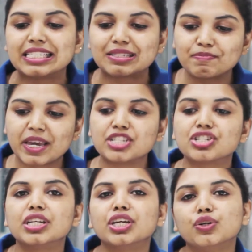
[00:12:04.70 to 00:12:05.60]
is
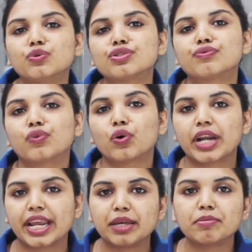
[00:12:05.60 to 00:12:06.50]
majorly used
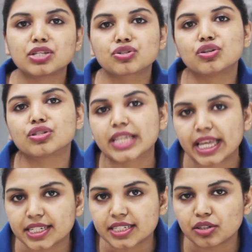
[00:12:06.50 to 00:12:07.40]
for any
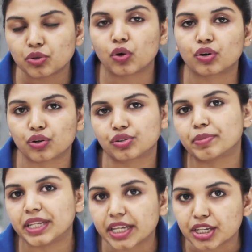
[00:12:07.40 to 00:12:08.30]
musculoskeletal or
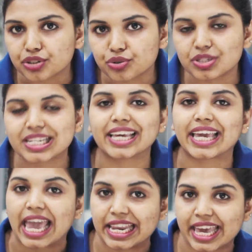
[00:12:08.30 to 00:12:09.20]
orthopedic issues like
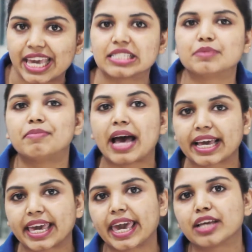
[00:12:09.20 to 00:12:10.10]
headaches,
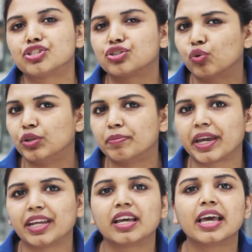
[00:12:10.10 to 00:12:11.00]
backaches, shoulder
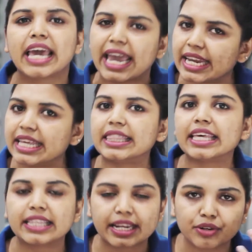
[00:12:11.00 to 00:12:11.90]
pain,
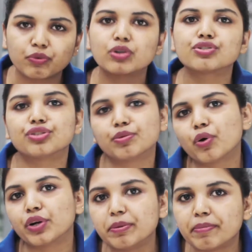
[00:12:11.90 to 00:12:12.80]
anything that involves the
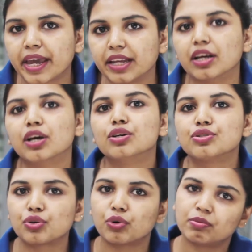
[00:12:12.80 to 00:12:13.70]
body pain.
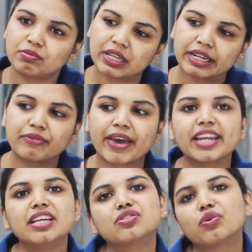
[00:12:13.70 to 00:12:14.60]
So it
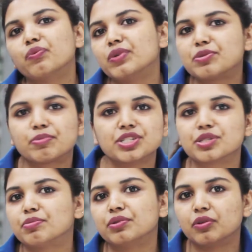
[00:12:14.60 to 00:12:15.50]
varies on which
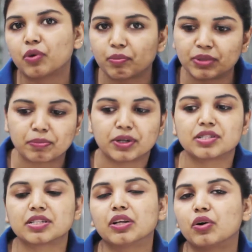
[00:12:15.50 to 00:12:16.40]
principle of the
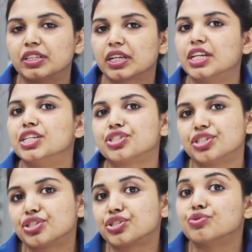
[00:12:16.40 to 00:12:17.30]
person or the
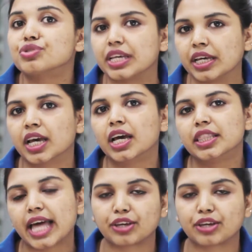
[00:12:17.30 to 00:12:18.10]
clinician is using the